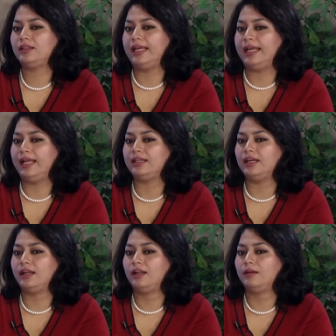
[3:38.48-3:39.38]
that
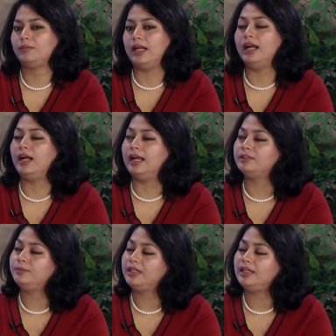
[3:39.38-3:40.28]
um, a
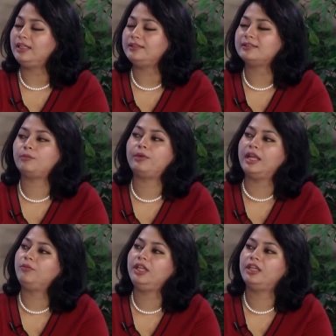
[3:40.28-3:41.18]
hospitalist is a
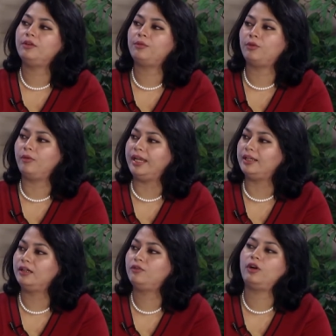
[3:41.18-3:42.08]
primary care
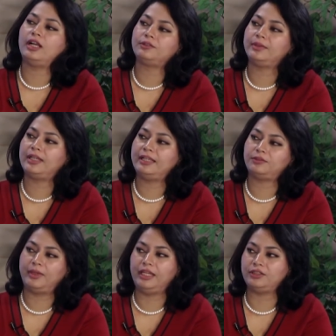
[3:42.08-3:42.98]
provider for hospitalized
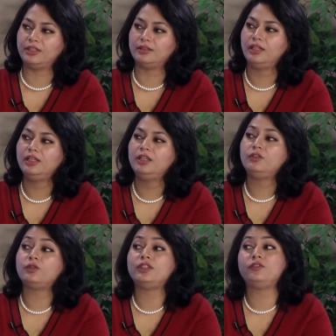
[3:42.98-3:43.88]
patients.
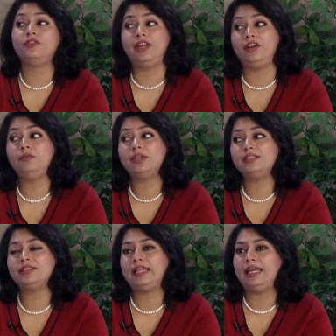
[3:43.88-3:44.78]
So it's very
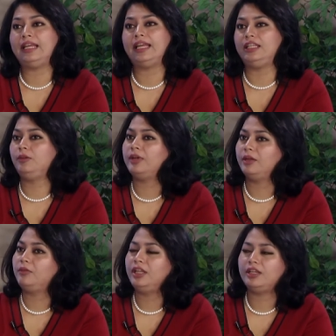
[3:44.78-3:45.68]
much like any
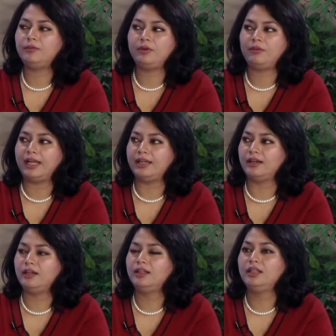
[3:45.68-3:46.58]
primary care
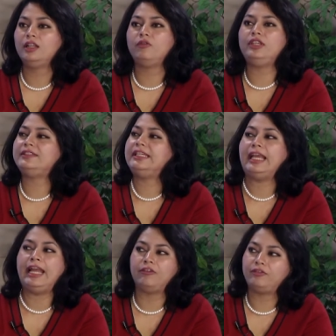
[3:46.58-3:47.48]
provider. We see
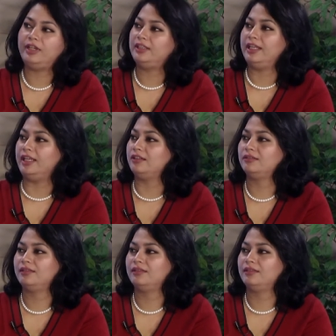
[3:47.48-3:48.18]
everything.